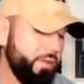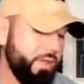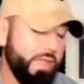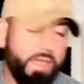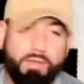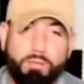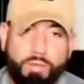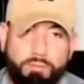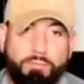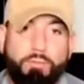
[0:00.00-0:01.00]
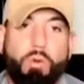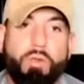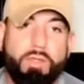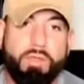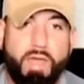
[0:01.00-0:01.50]
Nick
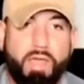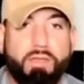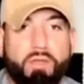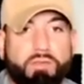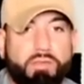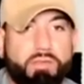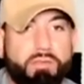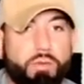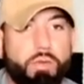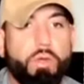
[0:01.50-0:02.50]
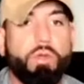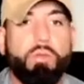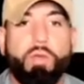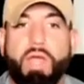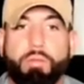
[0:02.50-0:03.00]
before the diagnosis. Who were
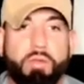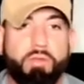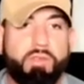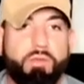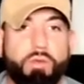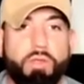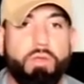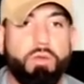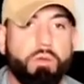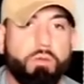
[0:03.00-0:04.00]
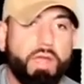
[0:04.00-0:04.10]
you? What kind of person were you?